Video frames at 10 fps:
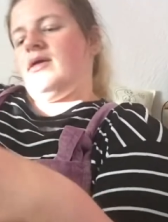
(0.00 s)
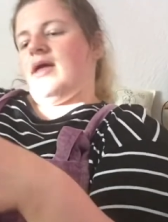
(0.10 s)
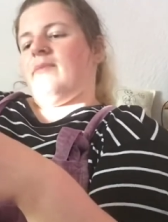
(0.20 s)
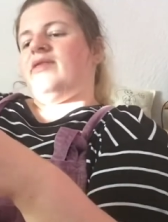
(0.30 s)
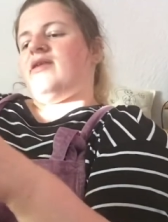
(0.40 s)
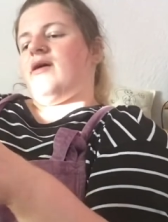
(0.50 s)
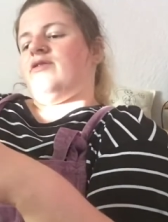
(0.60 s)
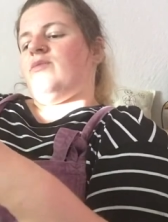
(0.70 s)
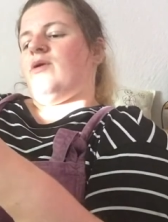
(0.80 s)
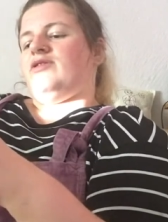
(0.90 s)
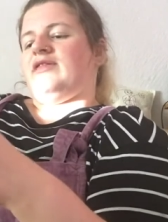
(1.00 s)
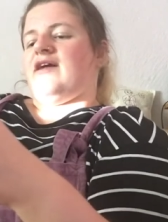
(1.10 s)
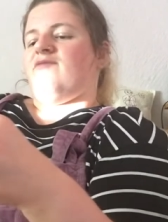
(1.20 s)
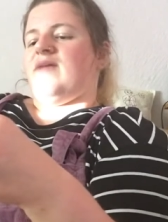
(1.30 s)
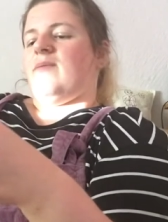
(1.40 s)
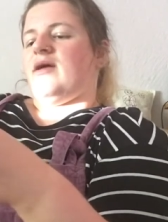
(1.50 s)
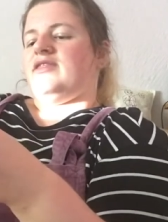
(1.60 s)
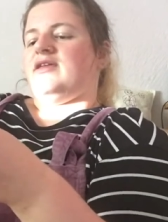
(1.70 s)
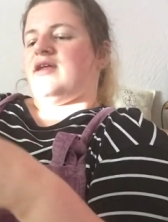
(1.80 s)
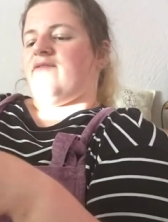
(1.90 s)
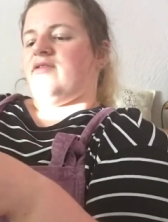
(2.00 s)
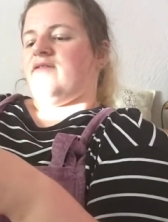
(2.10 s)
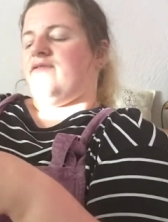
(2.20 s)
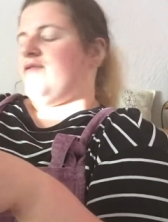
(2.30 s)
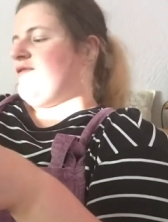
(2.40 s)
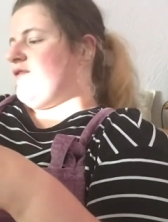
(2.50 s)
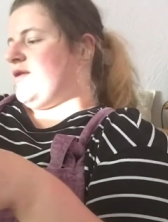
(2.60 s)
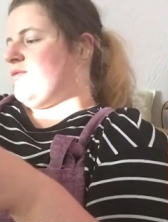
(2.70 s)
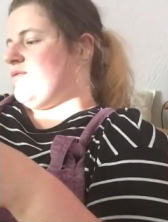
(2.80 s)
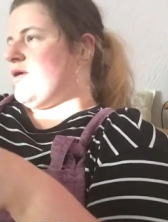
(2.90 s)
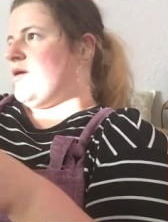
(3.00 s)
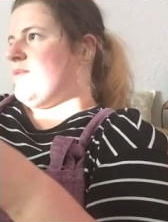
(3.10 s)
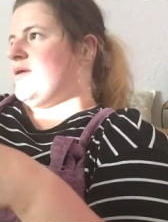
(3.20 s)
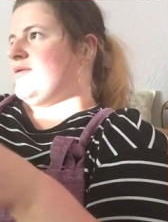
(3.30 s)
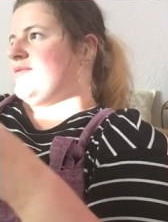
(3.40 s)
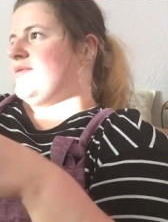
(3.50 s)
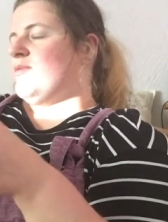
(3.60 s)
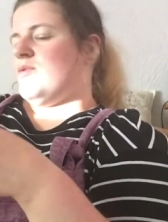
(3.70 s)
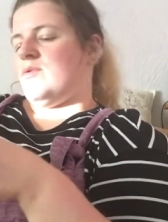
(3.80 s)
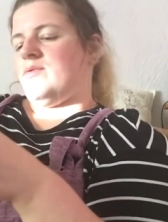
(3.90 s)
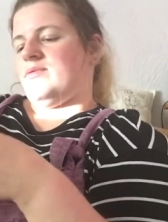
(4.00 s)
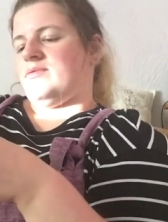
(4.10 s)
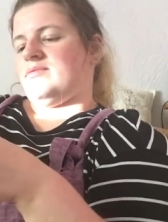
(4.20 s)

I'm starting to wonder now. Maybe I did have enough for a final row, but the more